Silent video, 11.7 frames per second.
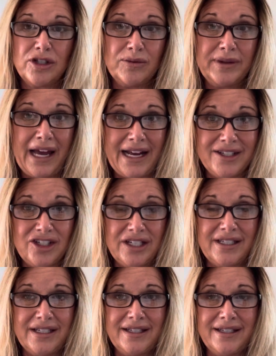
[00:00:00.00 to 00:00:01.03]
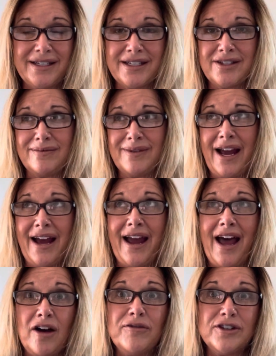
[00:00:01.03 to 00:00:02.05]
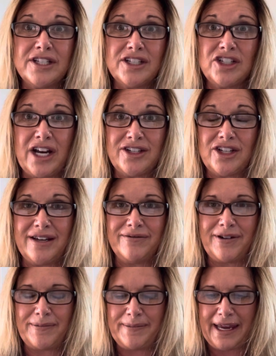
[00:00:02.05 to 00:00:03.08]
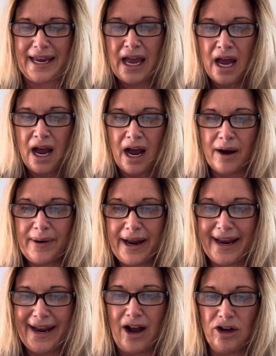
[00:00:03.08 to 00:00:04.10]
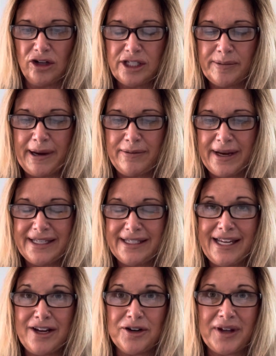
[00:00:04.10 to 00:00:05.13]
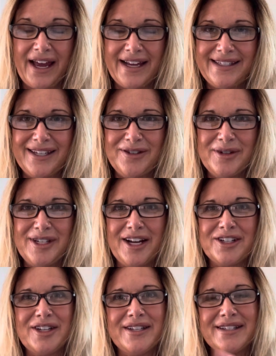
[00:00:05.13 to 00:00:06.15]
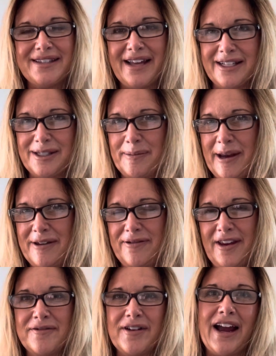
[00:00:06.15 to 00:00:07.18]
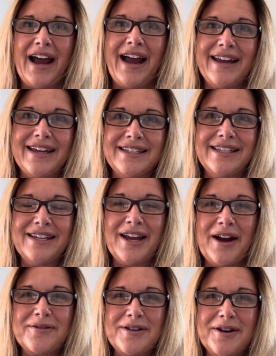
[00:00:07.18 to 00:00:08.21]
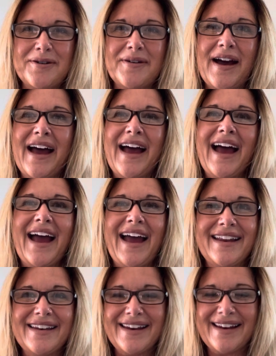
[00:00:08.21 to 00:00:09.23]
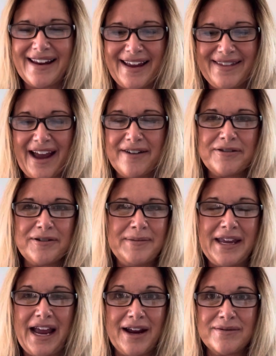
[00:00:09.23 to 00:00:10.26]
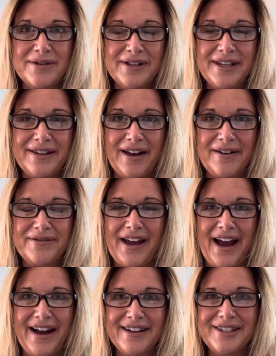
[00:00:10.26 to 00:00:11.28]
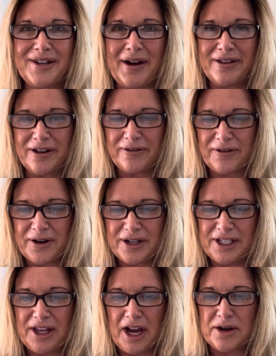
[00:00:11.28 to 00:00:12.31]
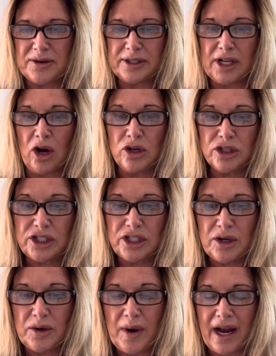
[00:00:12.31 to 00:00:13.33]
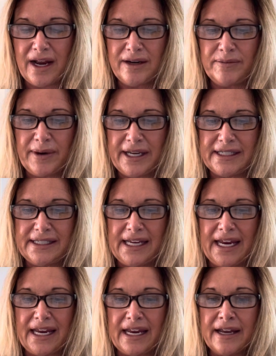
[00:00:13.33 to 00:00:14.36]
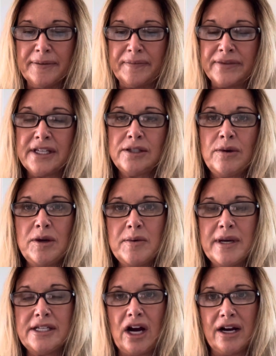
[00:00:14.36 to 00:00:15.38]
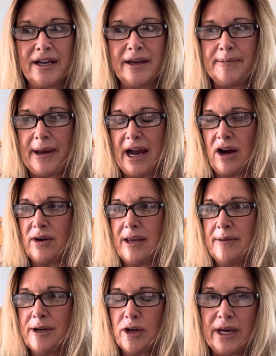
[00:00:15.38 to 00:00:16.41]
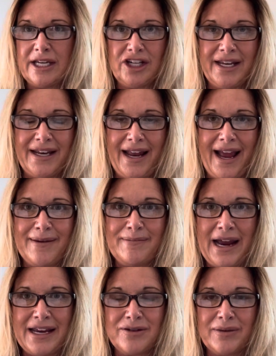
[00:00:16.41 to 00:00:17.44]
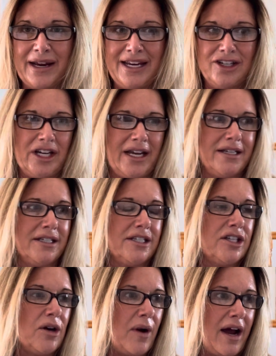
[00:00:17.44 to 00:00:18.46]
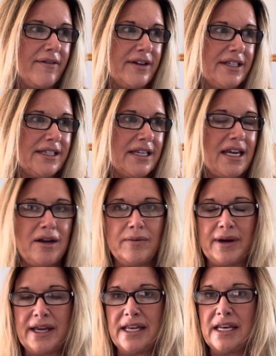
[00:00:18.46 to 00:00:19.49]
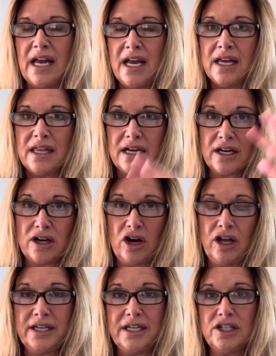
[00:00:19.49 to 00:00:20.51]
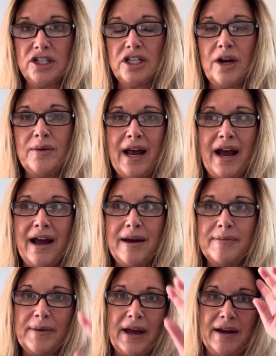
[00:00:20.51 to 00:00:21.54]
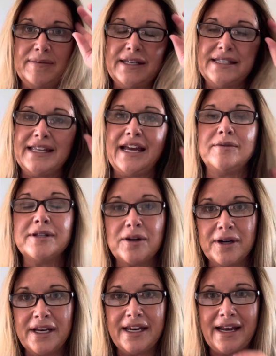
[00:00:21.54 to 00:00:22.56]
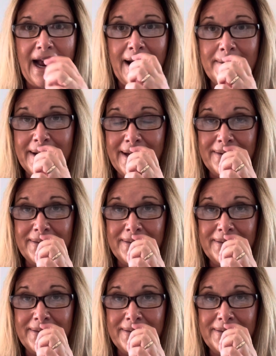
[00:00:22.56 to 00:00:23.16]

So that's just a, a helpful suggestion from me. All right, also by Wednesday, your class introductions. That's my favorite. I get to know you and, and that for me, I really love that. So I look forward to those. Also on Wednesday, this week we talk about immigration and migration. So obviously when the colonists showed up. Um, this land was already inhabited.